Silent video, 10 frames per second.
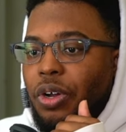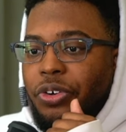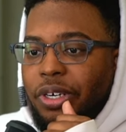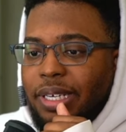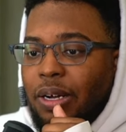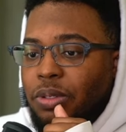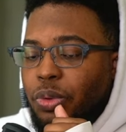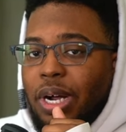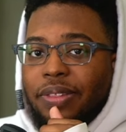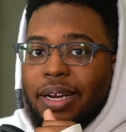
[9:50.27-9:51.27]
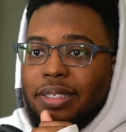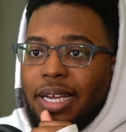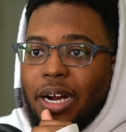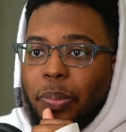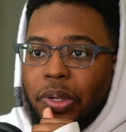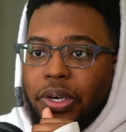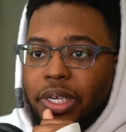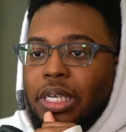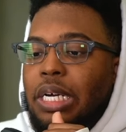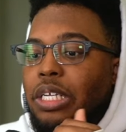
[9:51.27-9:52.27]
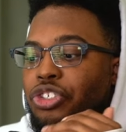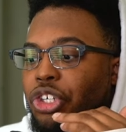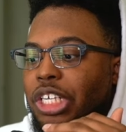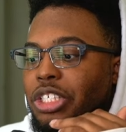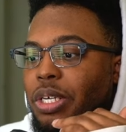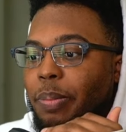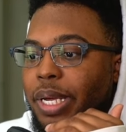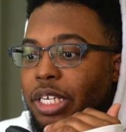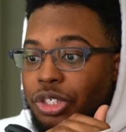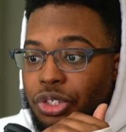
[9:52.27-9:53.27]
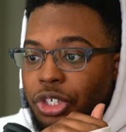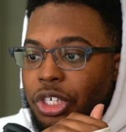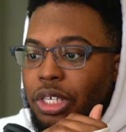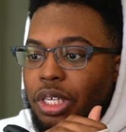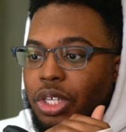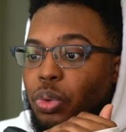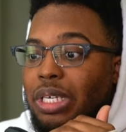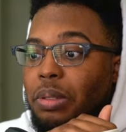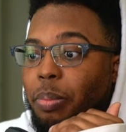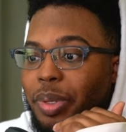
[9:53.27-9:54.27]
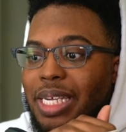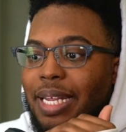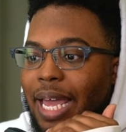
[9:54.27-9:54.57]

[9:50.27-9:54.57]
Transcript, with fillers: on your account throughout that entire period, just to make sure you can beat